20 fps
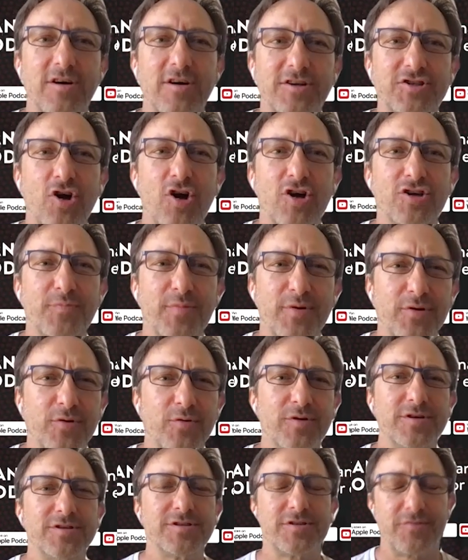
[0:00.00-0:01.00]
pass on to
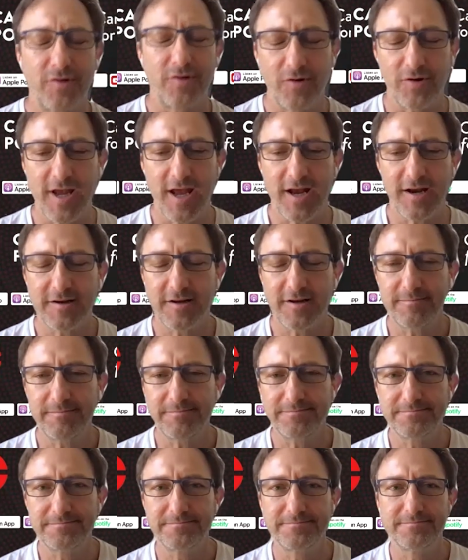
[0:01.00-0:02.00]
entrepreneurs throughout
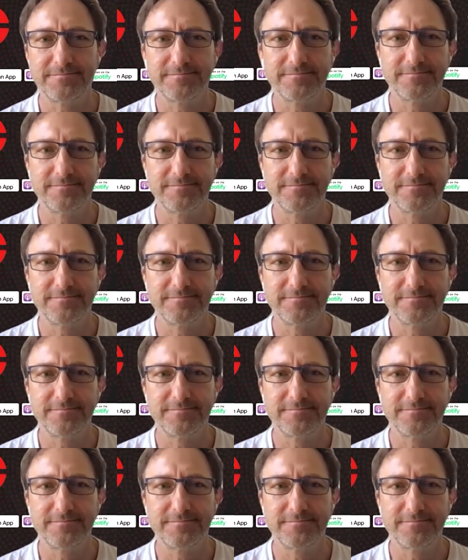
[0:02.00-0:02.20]
Canada?